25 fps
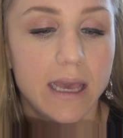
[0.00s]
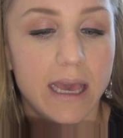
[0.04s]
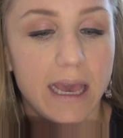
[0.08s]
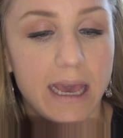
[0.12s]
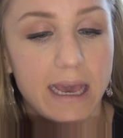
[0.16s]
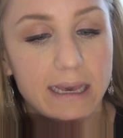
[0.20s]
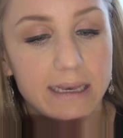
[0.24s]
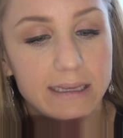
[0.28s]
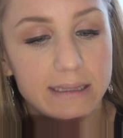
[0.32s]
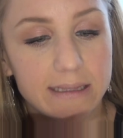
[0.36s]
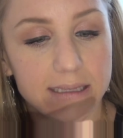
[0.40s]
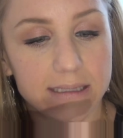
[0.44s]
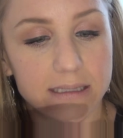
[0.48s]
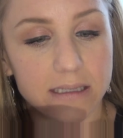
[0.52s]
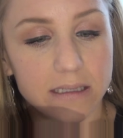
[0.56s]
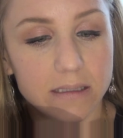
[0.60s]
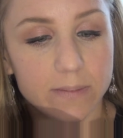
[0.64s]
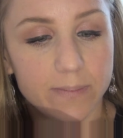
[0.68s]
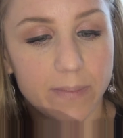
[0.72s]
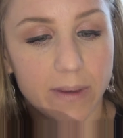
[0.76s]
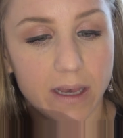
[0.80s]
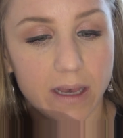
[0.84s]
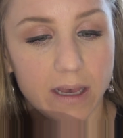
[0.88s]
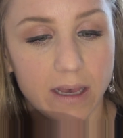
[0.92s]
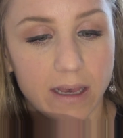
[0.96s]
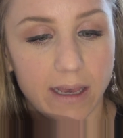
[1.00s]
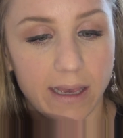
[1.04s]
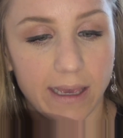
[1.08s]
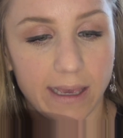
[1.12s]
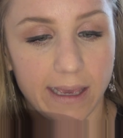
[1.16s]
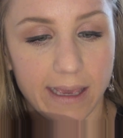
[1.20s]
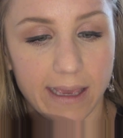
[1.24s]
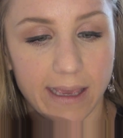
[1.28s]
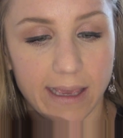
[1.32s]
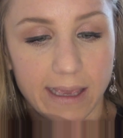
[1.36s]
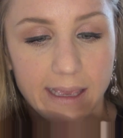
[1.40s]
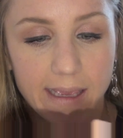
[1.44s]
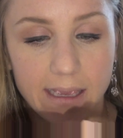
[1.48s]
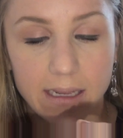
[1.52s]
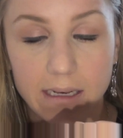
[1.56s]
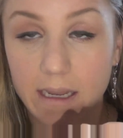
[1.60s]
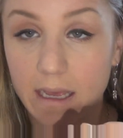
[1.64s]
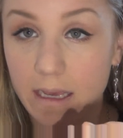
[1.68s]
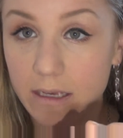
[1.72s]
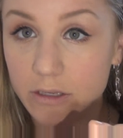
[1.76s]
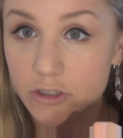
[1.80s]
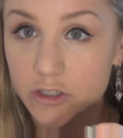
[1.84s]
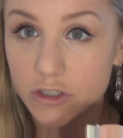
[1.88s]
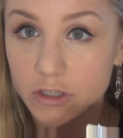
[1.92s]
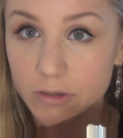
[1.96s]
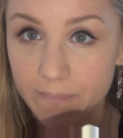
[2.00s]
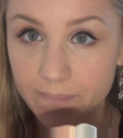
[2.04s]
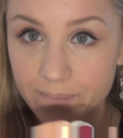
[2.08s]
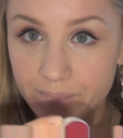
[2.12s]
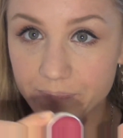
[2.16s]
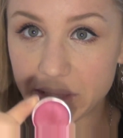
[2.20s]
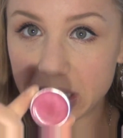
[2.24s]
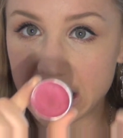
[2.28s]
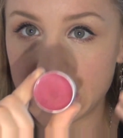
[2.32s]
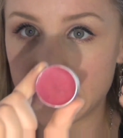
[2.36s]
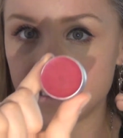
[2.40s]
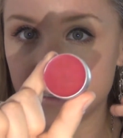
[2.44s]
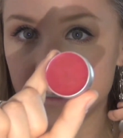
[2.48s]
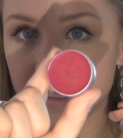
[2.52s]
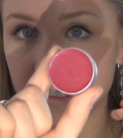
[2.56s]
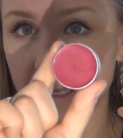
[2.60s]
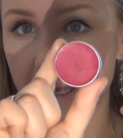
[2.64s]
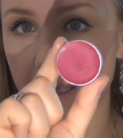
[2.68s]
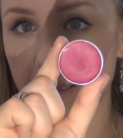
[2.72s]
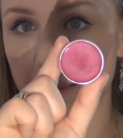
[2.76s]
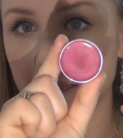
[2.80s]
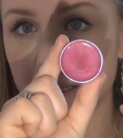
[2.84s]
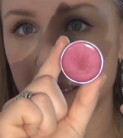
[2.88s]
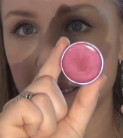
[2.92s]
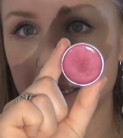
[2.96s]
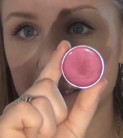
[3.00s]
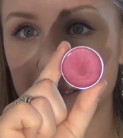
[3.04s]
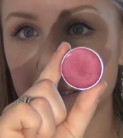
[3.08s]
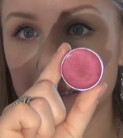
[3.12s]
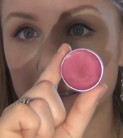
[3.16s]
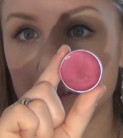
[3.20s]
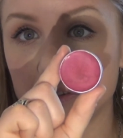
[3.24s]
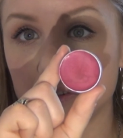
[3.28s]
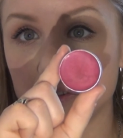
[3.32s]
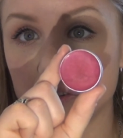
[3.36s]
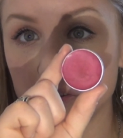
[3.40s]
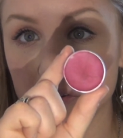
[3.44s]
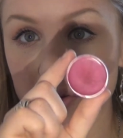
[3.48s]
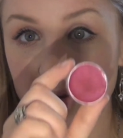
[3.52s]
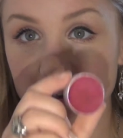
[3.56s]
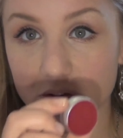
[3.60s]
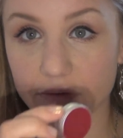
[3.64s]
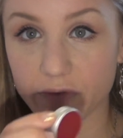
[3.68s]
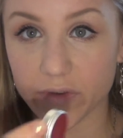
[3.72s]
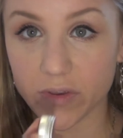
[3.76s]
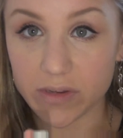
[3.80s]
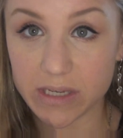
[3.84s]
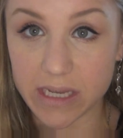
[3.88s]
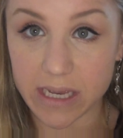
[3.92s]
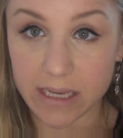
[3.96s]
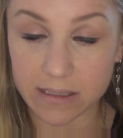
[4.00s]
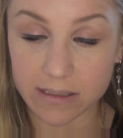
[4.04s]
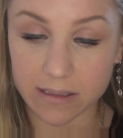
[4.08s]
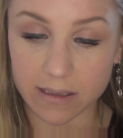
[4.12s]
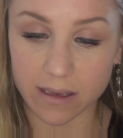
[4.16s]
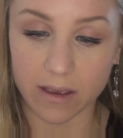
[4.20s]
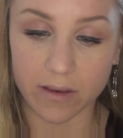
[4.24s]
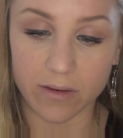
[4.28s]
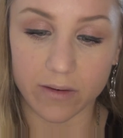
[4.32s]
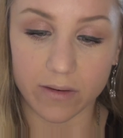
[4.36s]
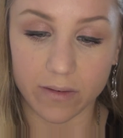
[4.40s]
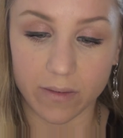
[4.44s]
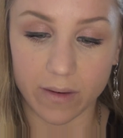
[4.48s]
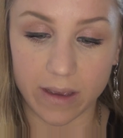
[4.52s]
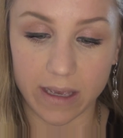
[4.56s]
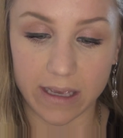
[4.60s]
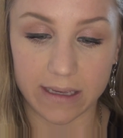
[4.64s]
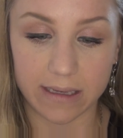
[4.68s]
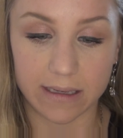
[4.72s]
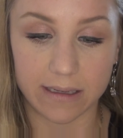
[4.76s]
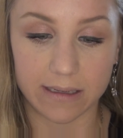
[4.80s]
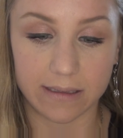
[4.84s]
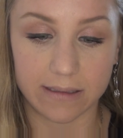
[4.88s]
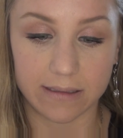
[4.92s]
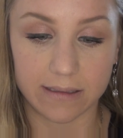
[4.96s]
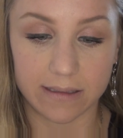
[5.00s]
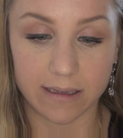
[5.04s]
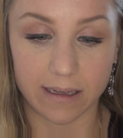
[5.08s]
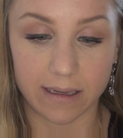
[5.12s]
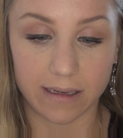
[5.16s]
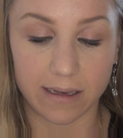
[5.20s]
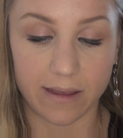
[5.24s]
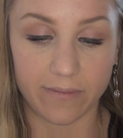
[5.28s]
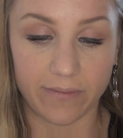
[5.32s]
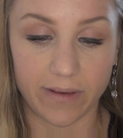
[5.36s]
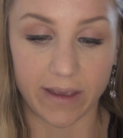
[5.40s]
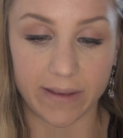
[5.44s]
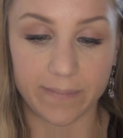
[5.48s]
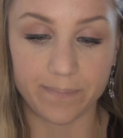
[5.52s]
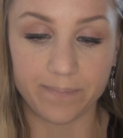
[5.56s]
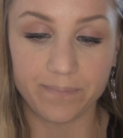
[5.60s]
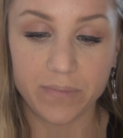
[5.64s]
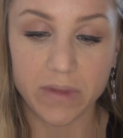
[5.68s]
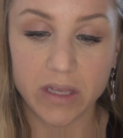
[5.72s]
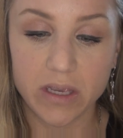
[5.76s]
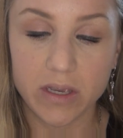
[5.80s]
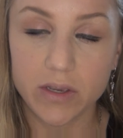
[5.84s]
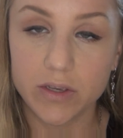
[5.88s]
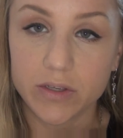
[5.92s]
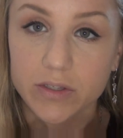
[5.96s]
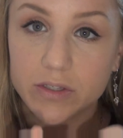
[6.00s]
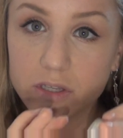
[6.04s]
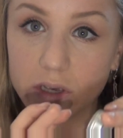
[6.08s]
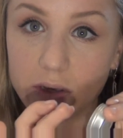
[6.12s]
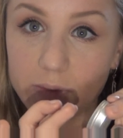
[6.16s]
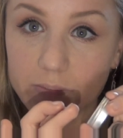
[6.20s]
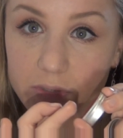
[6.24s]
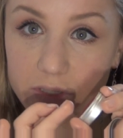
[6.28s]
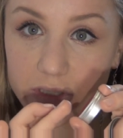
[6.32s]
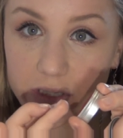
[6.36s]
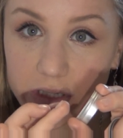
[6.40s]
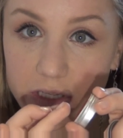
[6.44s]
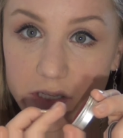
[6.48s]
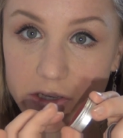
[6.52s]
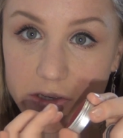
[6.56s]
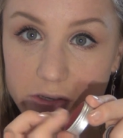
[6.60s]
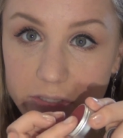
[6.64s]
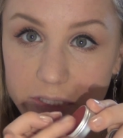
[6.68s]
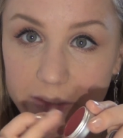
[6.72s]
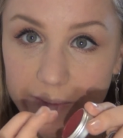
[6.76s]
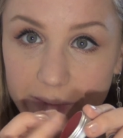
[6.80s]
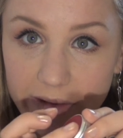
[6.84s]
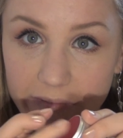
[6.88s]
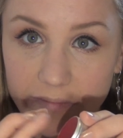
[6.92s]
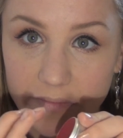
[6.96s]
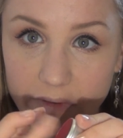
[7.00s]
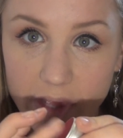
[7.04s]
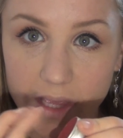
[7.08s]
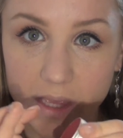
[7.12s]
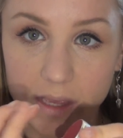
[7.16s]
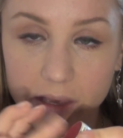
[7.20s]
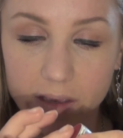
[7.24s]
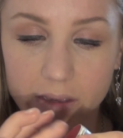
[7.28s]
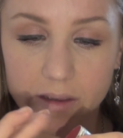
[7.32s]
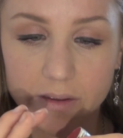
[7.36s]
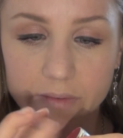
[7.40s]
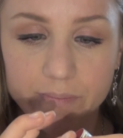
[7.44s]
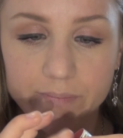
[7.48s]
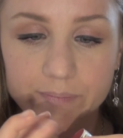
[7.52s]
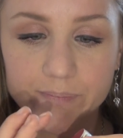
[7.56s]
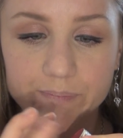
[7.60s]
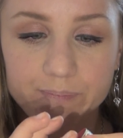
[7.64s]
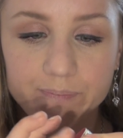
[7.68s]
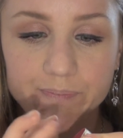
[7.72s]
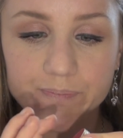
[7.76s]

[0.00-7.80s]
and this is by Lush, and I just got this a few days ago, and I love it. So I'm just going to use my finger